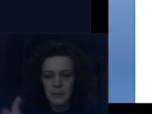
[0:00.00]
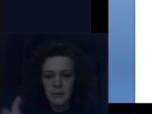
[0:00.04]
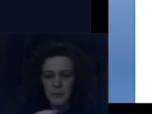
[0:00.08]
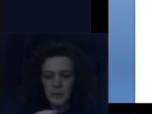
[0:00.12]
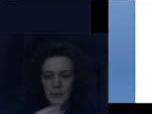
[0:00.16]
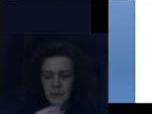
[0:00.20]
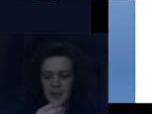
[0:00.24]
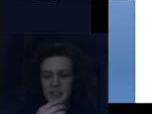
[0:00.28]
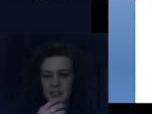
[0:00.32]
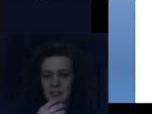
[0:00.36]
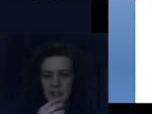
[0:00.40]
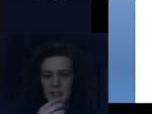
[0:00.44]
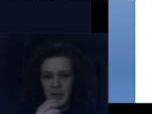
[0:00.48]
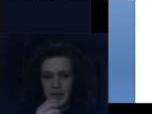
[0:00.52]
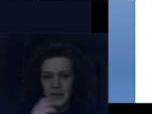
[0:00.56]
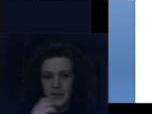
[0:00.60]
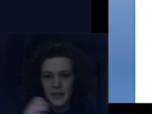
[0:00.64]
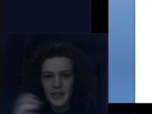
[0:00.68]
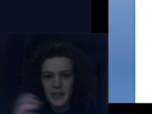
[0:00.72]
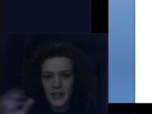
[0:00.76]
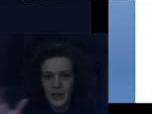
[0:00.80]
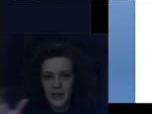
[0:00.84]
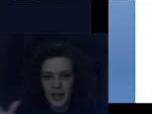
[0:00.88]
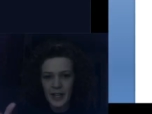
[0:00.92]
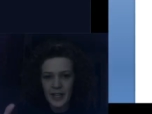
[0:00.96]
But what they'll do
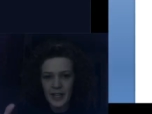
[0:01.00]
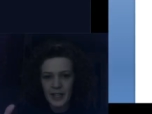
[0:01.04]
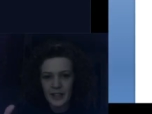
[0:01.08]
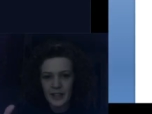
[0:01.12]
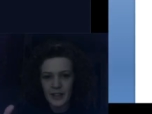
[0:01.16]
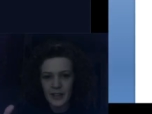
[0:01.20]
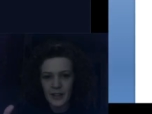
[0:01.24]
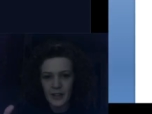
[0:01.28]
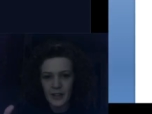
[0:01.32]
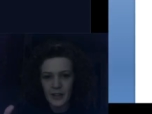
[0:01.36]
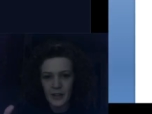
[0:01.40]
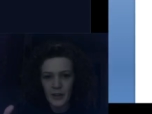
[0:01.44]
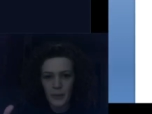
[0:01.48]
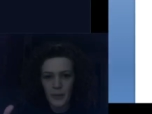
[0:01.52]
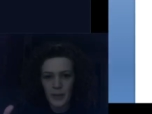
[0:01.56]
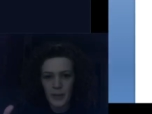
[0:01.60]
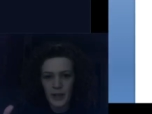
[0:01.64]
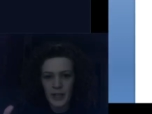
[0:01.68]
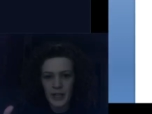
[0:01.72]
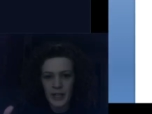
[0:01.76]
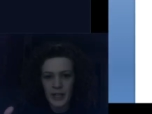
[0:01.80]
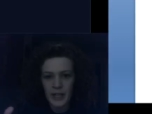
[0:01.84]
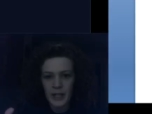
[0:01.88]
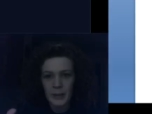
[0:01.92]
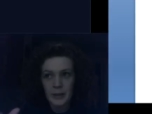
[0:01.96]
is they'll hang out on their
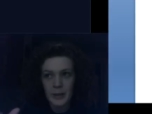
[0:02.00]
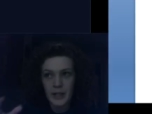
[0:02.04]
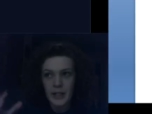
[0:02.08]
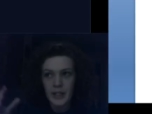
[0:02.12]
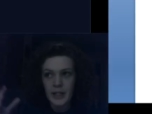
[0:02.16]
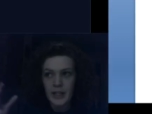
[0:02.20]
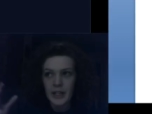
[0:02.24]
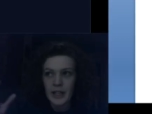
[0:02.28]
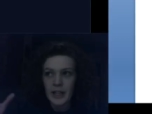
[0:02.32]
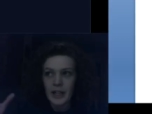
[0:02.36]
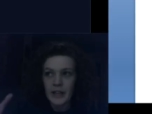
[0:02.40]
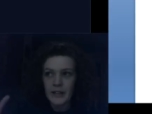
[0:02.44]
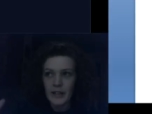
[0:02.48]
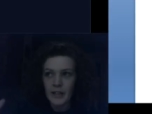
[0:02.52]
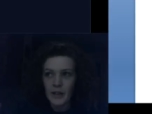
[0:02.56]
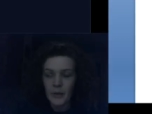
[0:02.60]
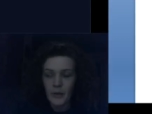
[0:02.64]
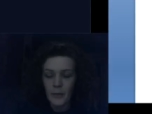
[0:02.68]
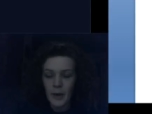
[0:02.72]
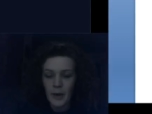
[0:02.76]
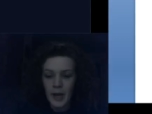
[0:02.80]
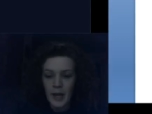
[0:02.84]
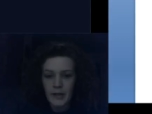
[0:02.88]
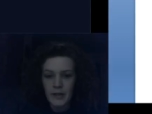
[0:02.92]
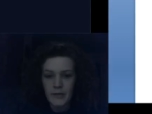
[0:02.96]
web and
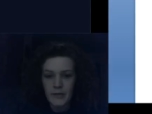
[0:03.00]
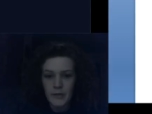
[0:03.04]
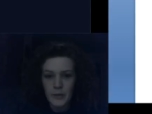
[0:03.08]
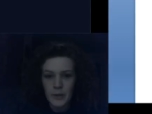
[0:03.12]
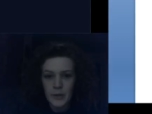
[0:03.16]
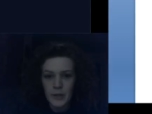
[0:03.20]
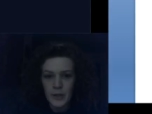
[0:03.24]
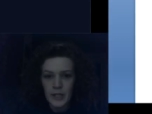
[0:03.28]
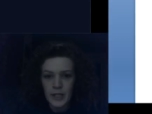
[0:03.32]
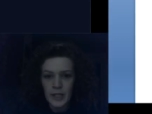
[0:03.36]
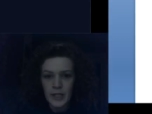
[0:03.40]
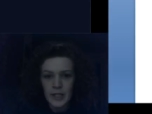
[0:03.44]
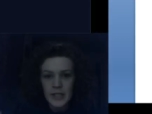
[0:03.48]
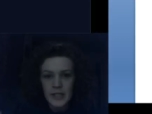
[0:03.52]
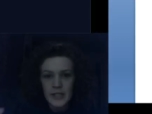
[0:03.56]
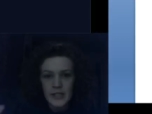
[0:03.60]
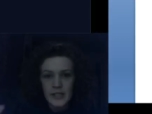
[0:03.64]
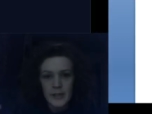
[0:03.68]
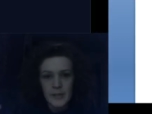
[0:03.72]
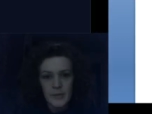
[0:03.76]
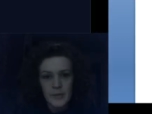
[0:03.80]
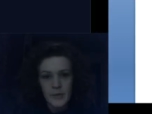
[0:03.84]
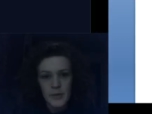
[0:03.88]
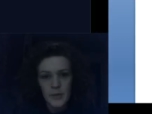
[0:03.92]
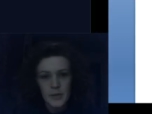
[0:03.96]
they'll wait for
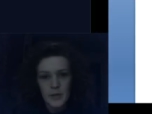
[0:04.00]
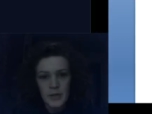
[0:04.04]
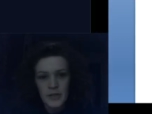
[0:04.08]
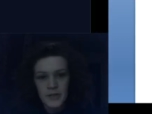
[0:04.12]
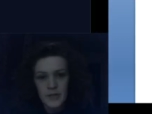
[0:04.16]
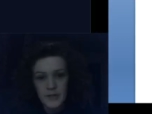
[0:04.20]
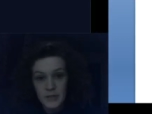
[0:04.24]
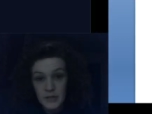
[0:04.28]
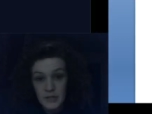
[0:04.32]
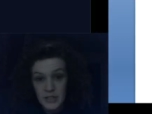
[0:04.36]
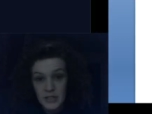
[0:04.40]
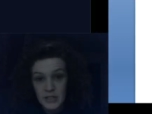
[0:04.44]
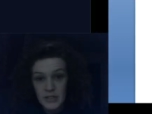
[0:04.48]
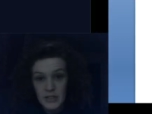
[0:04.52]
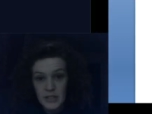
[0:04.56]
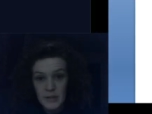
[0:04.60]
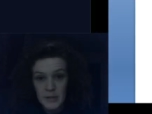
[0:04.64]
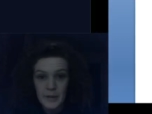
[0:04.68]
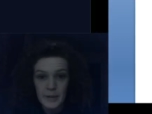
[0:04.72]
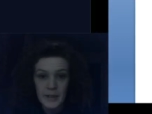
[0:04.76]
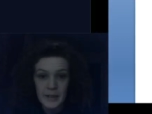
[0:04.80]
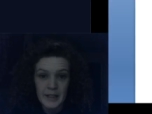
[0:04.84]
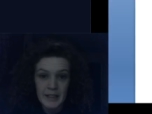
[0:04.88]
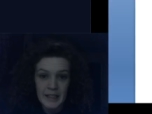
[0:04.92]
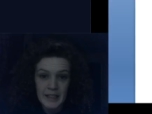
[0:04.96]
some sort of
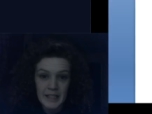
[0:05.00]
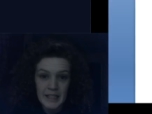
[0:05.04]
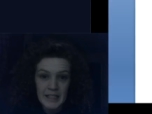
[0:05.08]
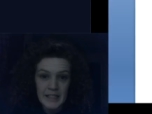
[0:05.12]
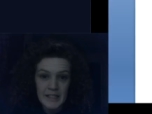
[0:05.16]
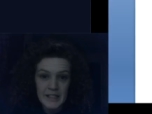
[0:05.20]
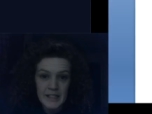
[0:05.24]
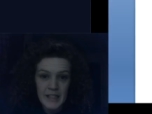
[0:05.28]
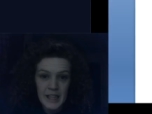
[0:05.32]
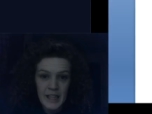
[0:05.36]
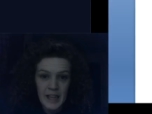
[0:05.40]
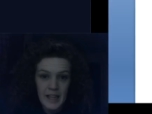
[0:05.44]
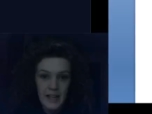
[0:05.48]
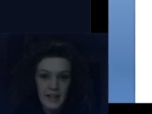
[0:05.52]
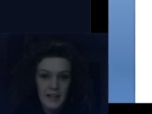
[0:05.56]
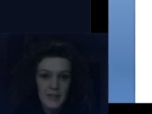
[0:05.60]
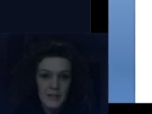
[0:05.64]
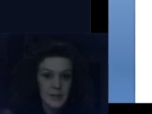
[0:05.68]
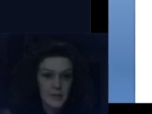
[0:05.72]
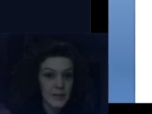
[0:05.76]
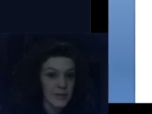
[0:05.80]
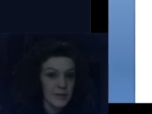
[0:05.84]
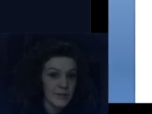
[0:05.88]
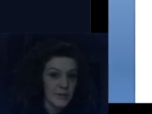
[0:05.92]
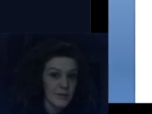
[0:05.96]
typically an
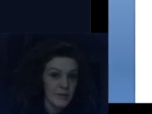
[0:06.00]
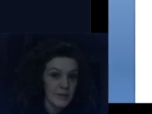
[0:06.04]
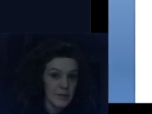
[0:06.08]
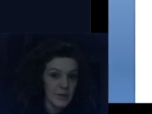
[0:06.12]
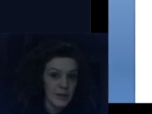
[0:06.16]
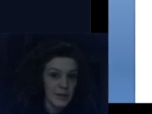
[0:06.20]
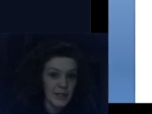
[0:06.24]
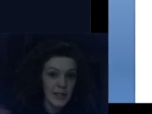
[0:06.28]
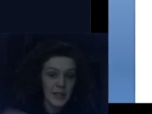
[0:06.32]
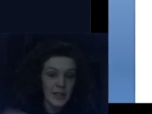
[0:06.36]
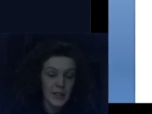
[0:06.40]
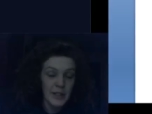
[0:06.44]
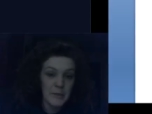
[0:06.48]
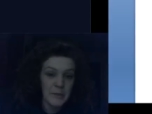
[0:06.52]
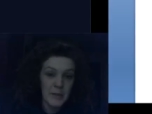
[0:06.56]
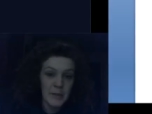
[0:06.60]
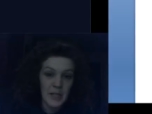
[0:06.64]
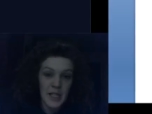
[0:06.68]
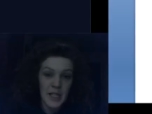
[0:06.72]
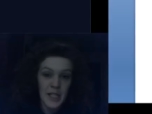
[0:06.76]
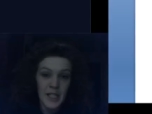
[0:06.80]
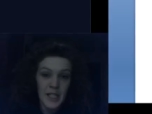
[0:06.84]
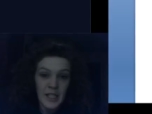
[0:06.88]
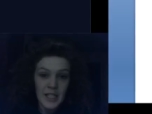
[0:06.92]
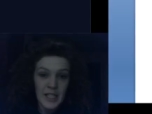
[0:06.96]
insect, but really it could
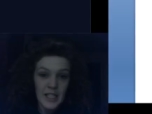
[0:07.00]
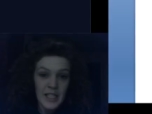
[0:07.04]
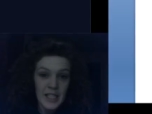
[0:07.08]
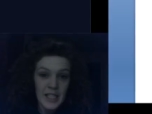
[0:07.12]
be